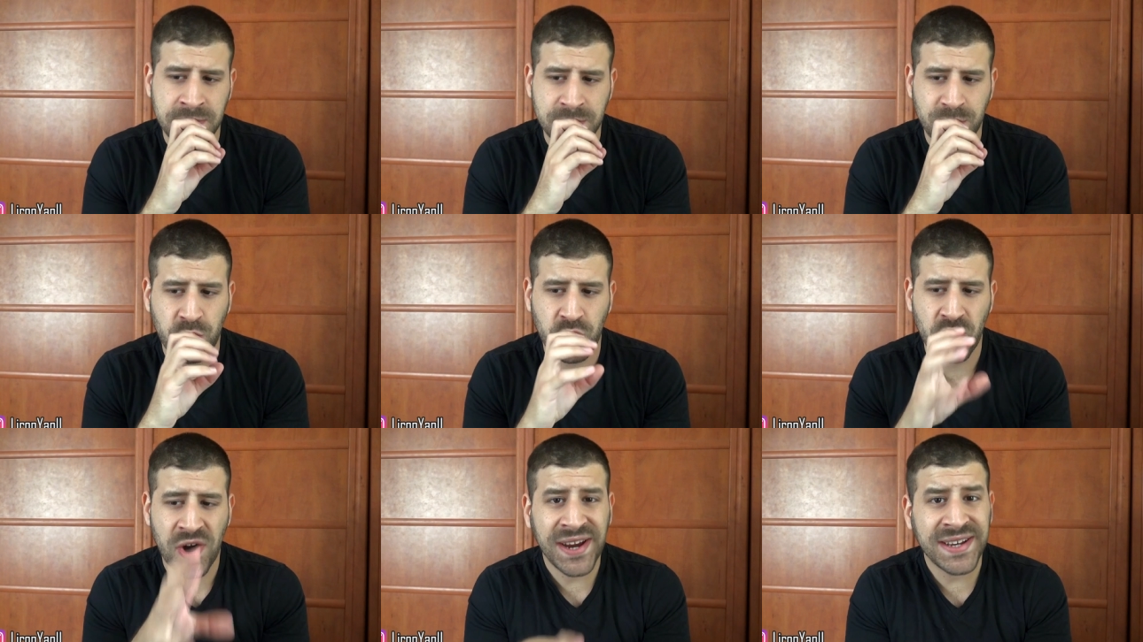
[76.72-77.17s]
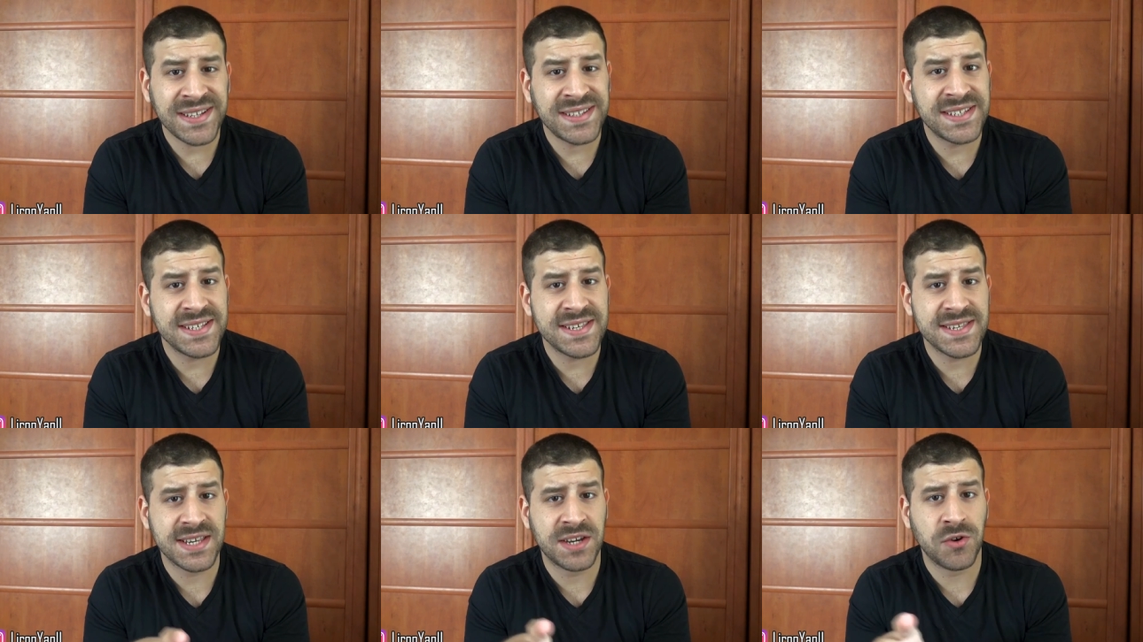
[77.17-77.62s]

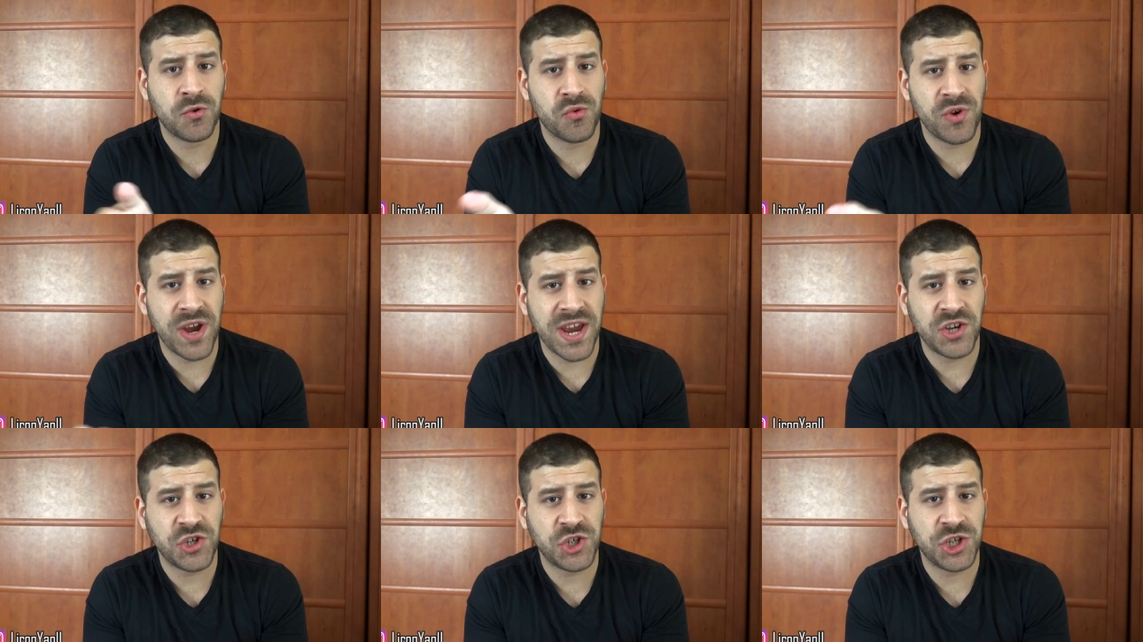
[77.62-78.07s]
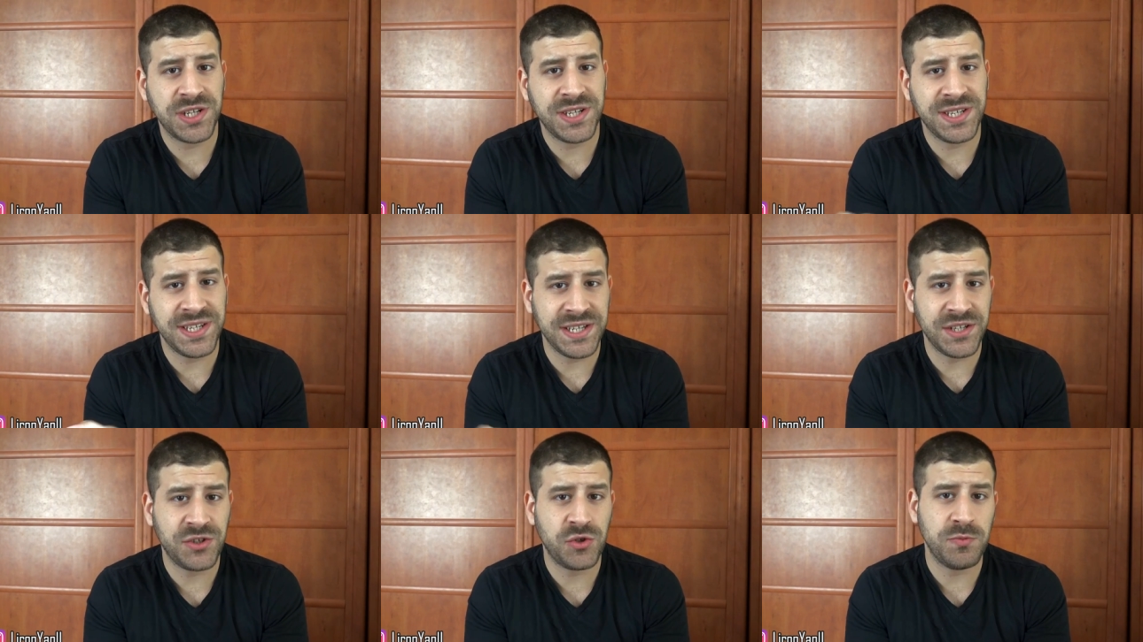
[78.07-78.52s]
practice and creation
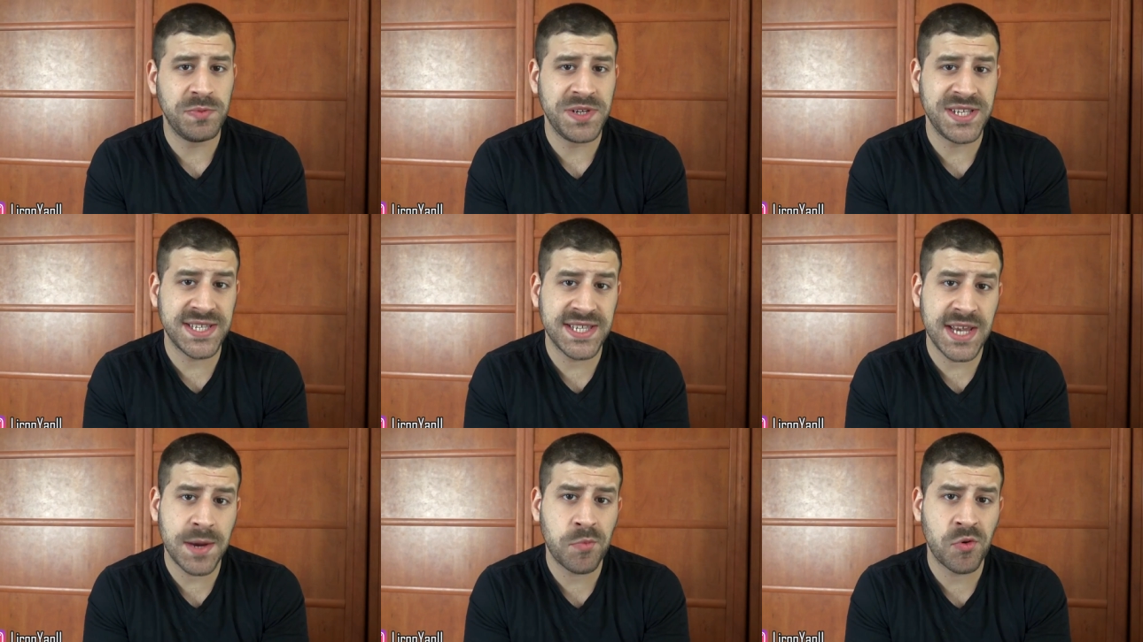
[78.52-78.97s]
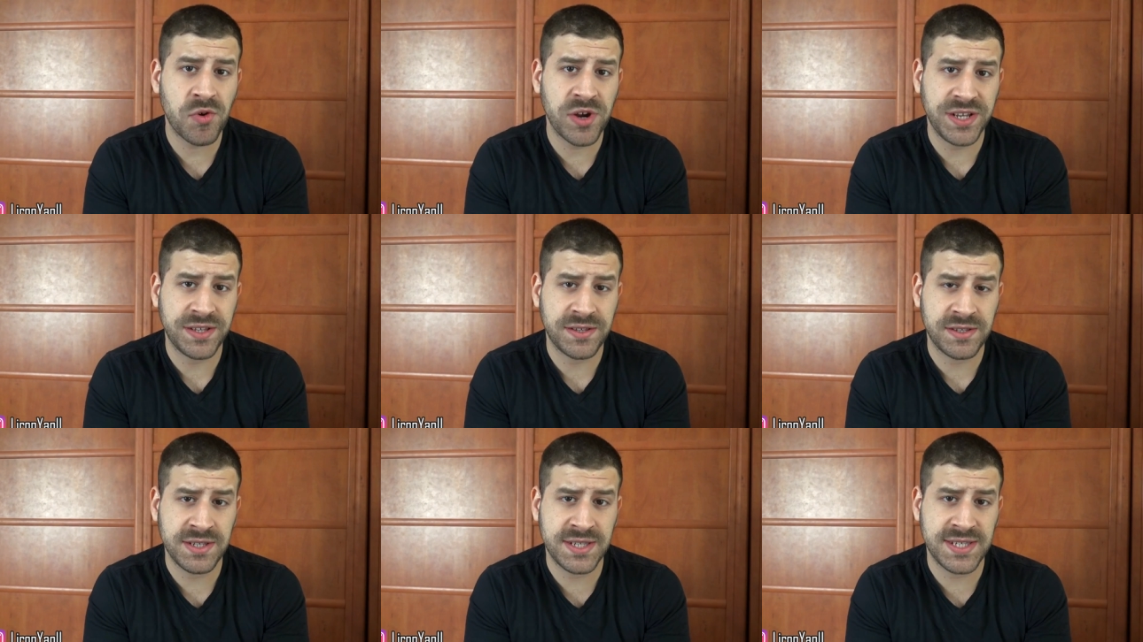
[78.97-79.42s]
need to be
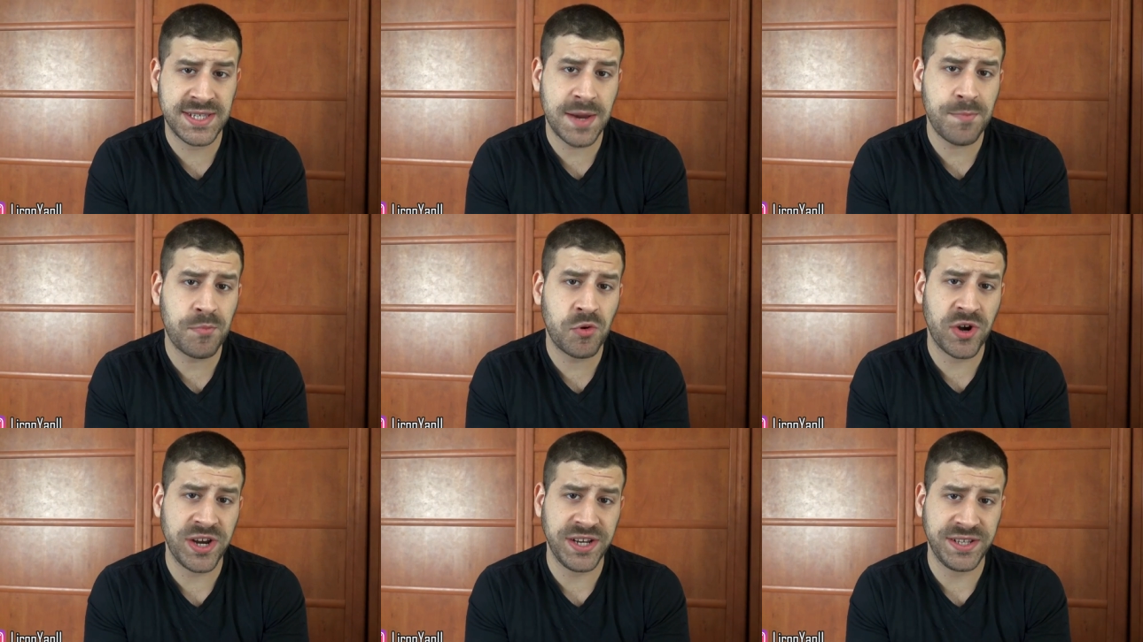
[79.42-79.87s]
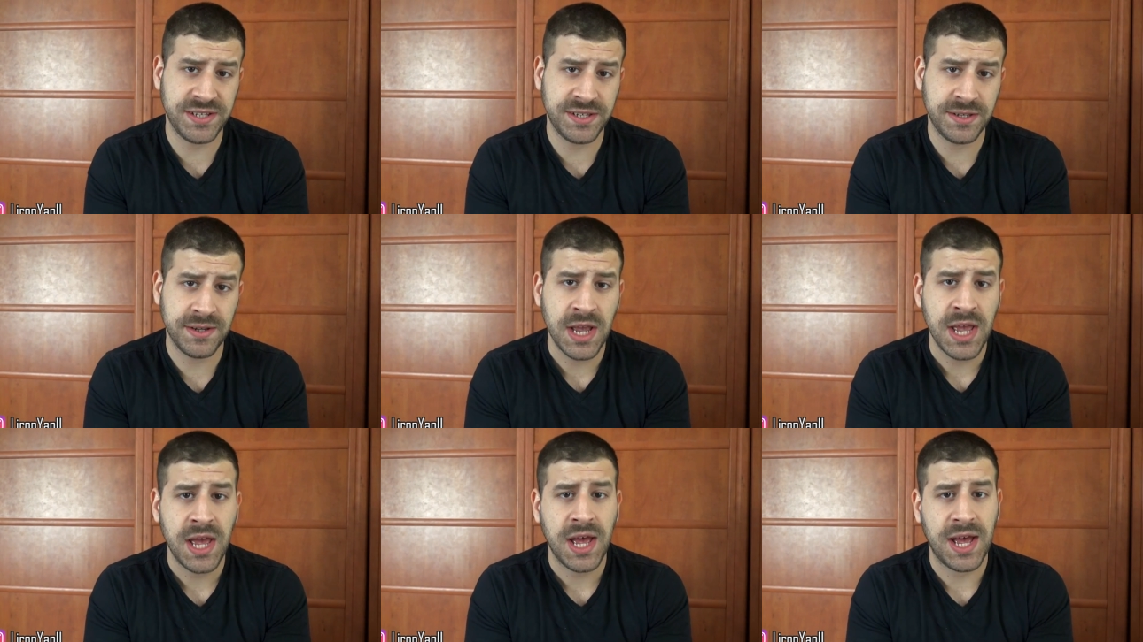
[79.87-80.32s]
separate,
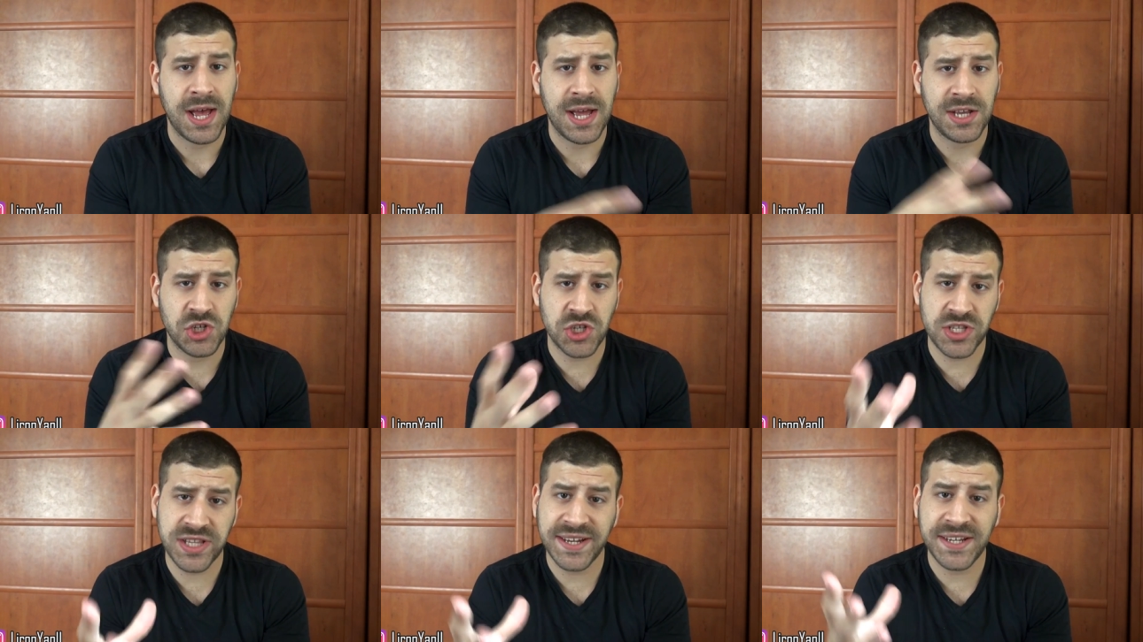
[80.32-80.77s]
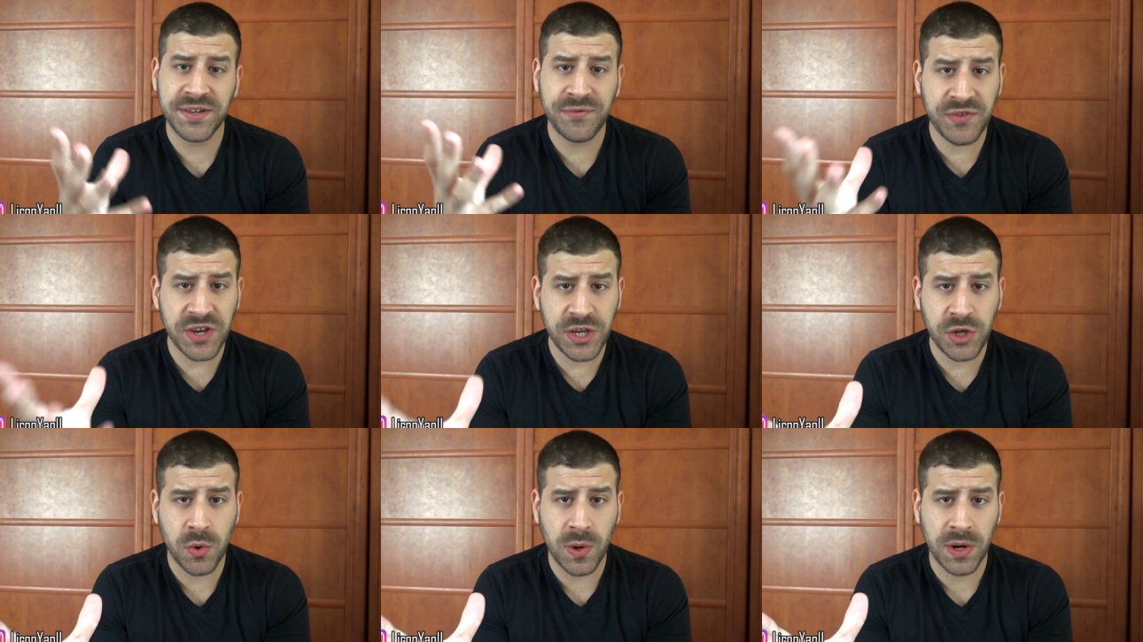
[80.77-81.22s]
separated, uh, just like the
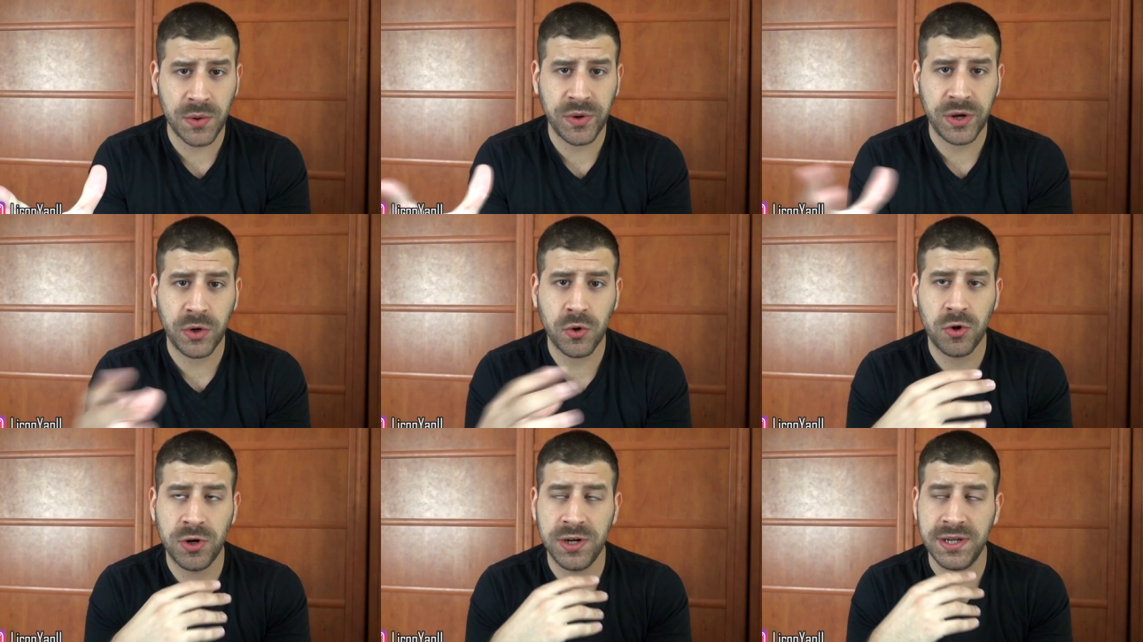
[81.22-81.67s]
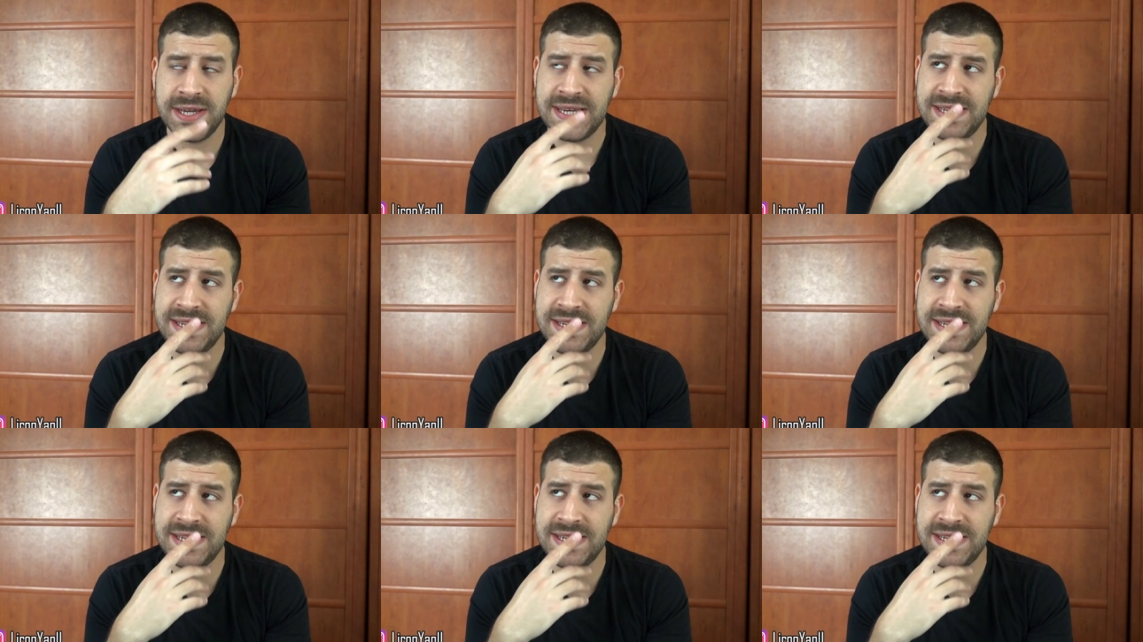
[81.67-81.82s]
video I recorded.